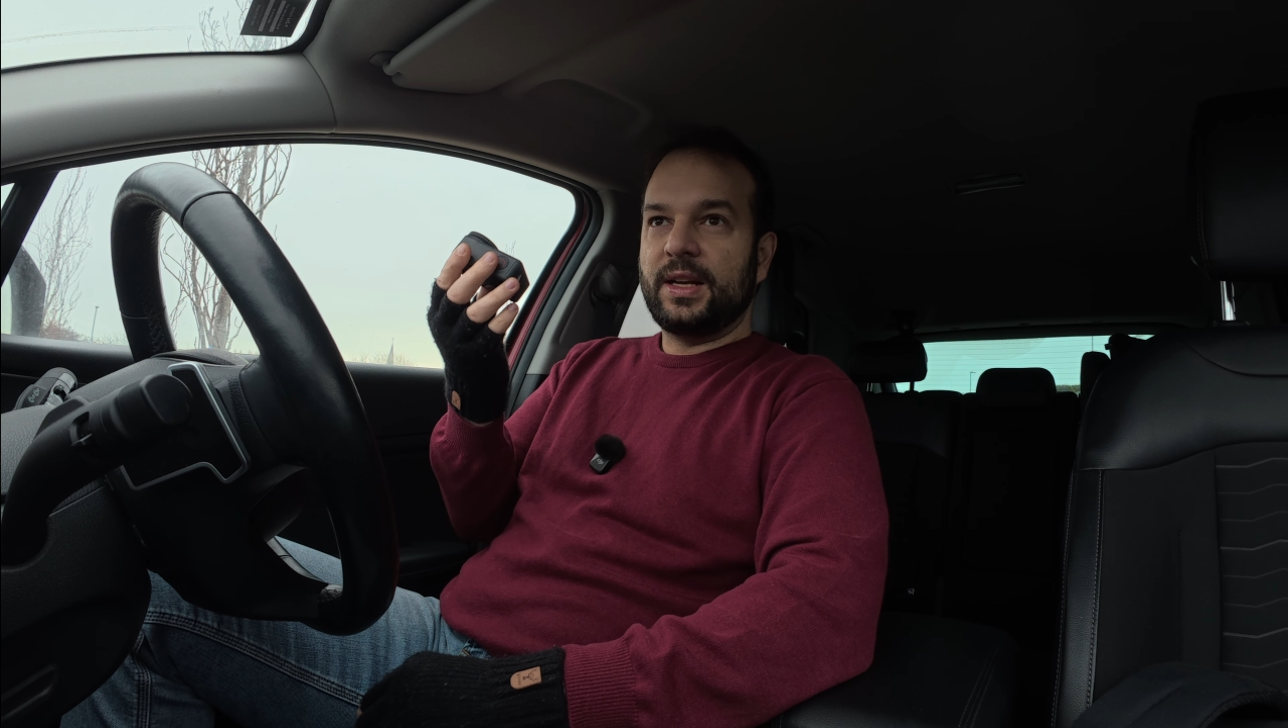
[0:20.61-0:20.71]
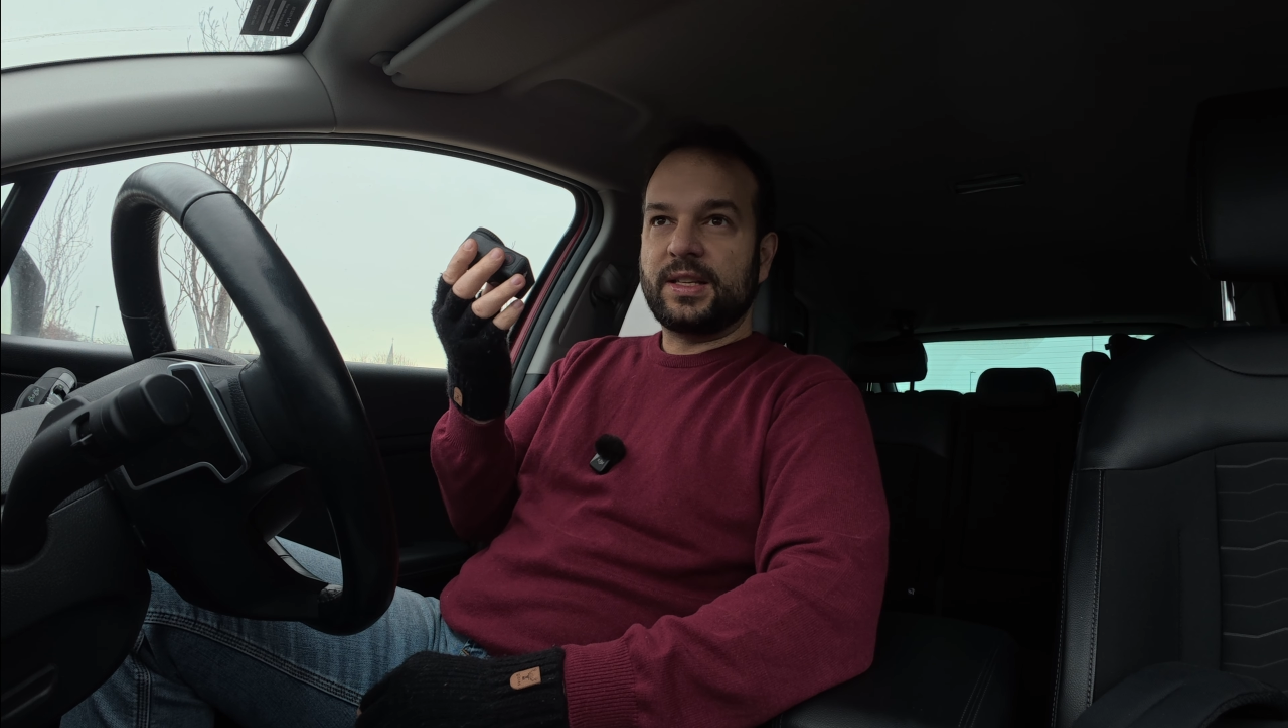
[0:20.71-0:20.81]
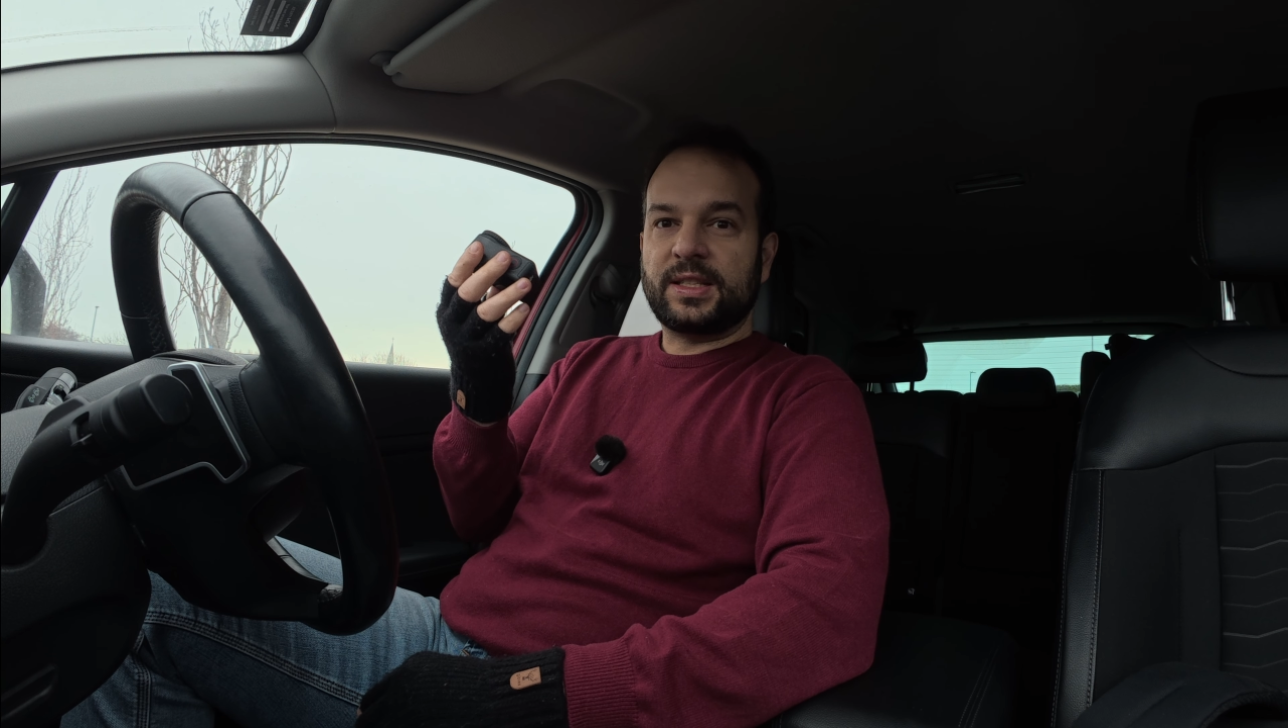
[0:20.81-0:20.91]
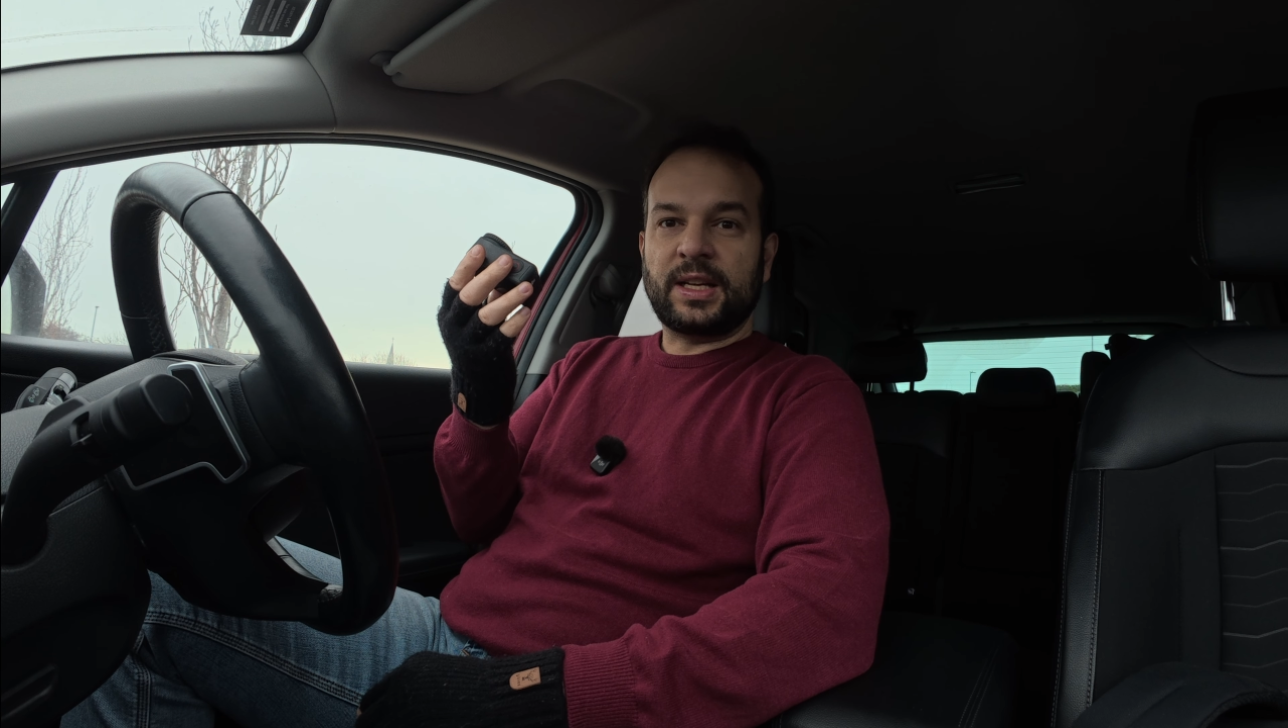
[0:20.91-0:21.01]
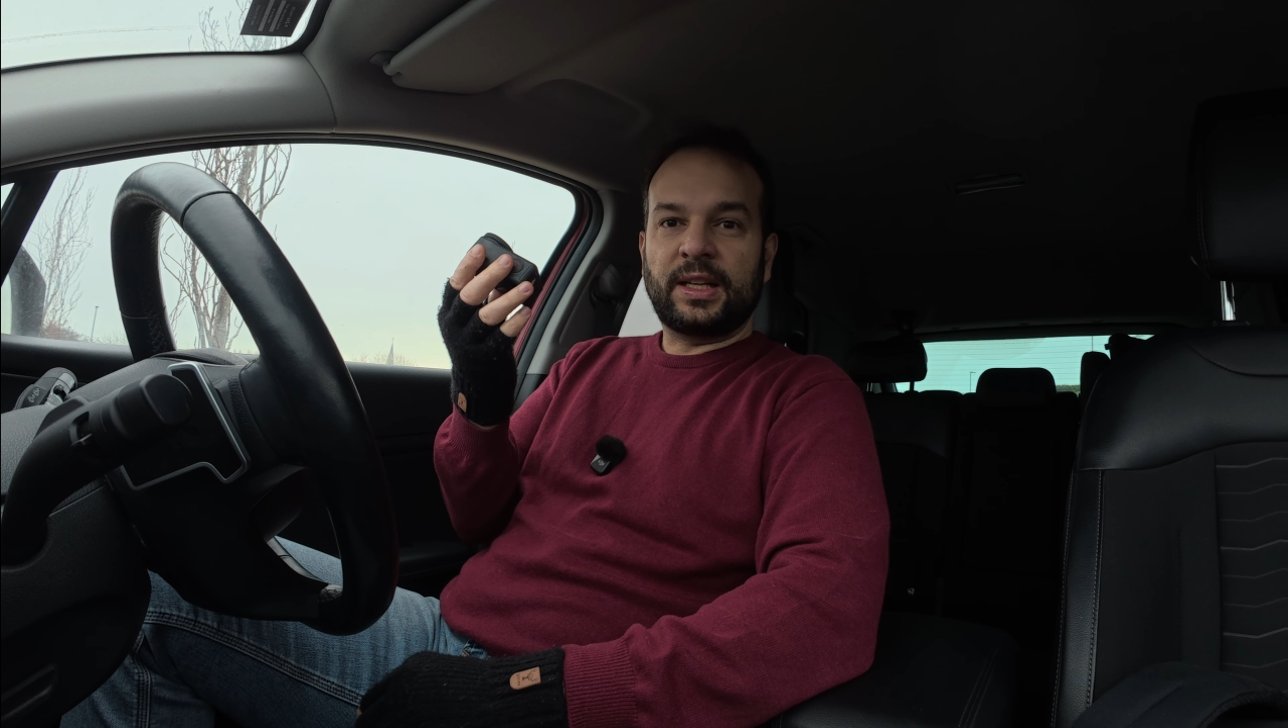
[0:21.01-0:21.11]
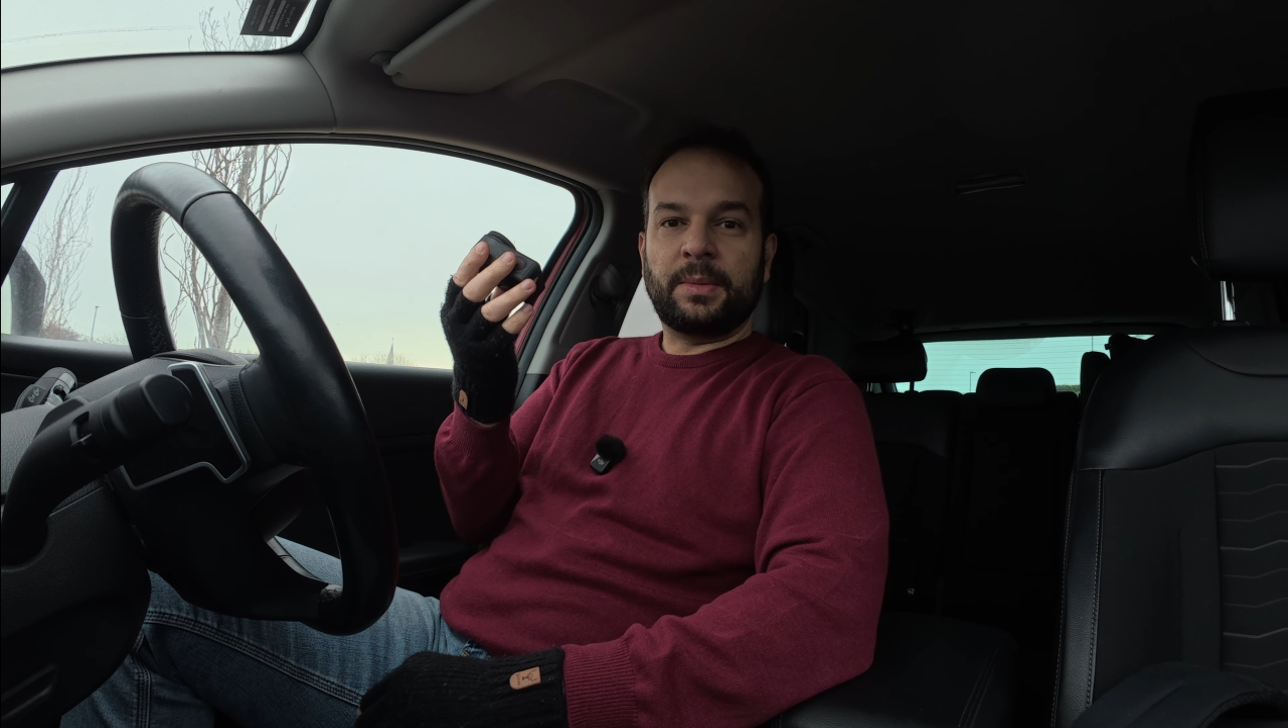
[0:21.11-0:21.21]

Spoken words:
Sunday